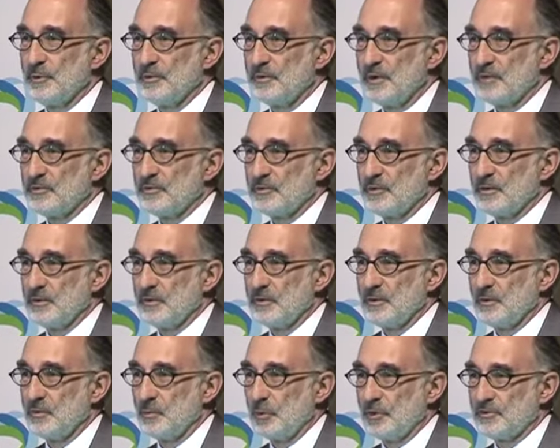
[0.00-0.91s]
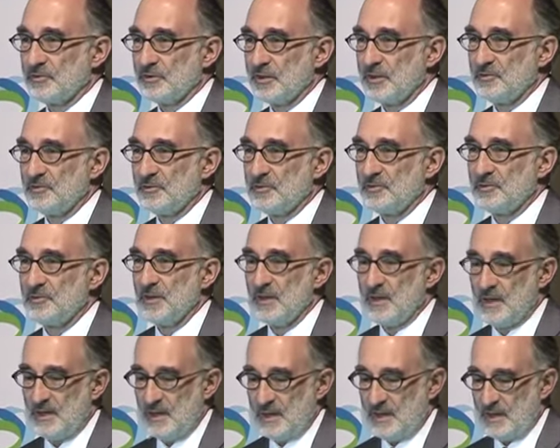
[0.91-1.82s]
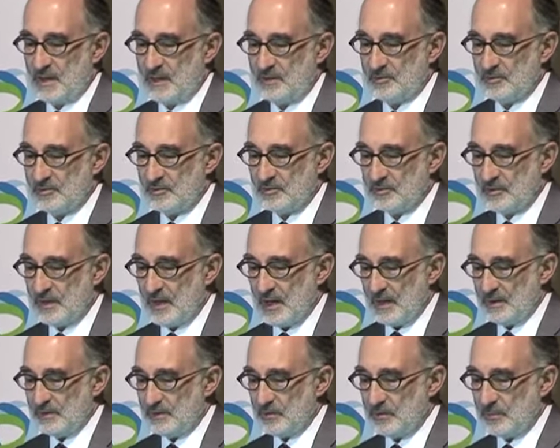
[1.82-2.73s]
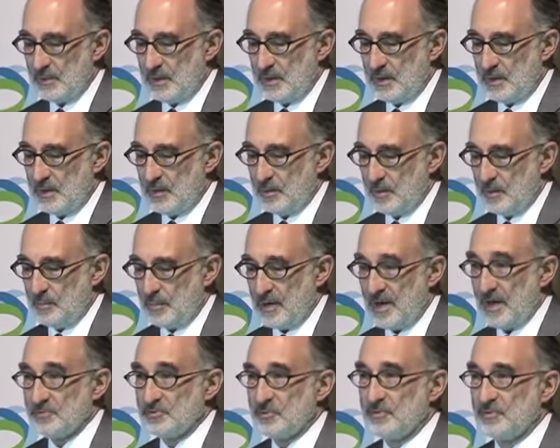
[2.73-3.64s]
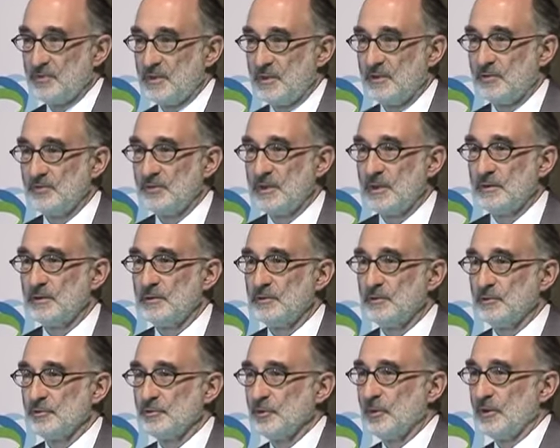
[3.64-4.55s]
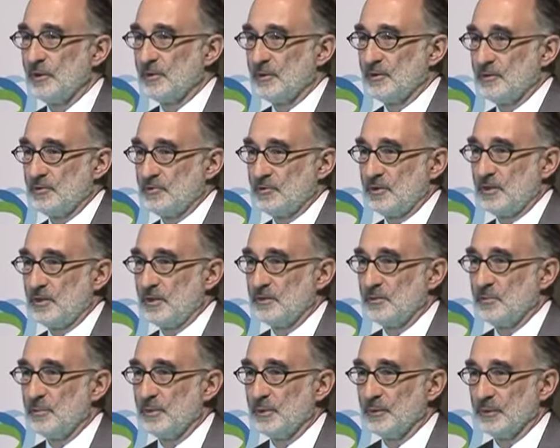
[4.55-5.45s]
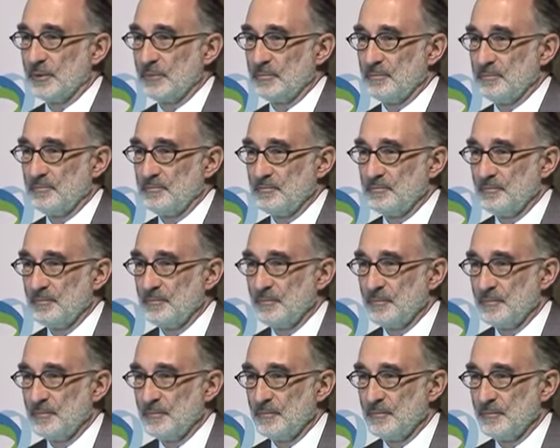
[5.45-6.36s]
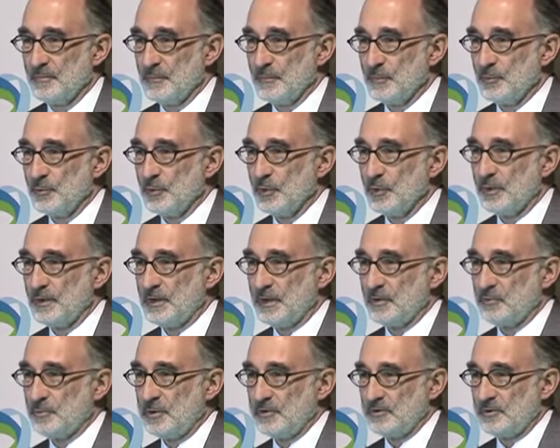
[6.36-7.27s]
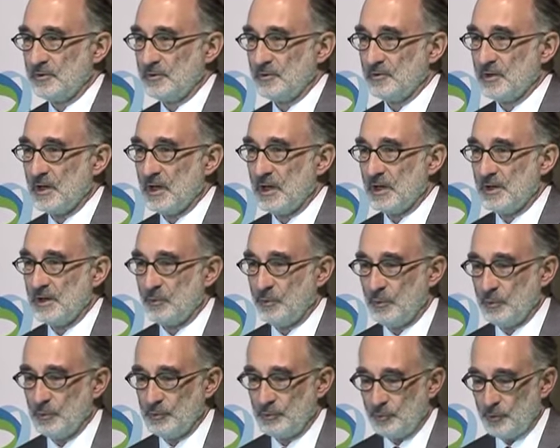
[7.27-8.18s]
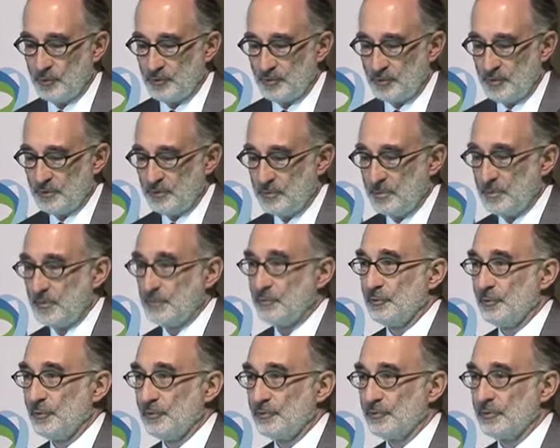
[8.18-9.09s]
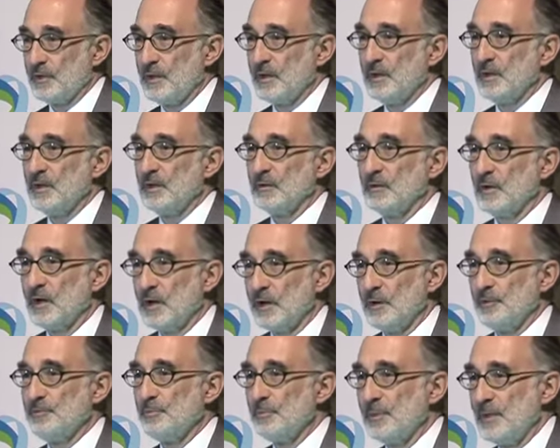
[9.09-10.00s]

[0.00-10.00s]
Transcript: desk workstations, and is designed to be passive to the extent that there's no air conditioning in the building. Really nice piece of design, and we were fortunate to be the first large